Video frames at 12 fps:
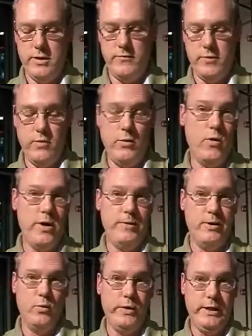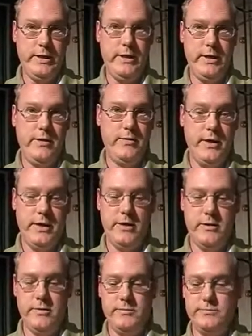If you would want me to read anything, you might
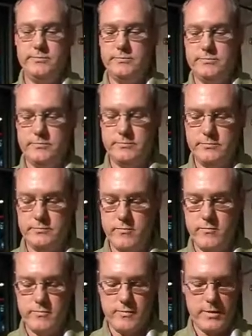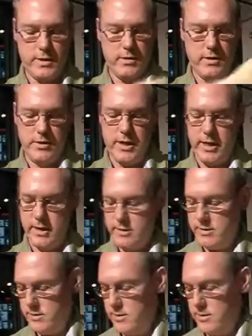mark, or, uh, read one for us. Okay.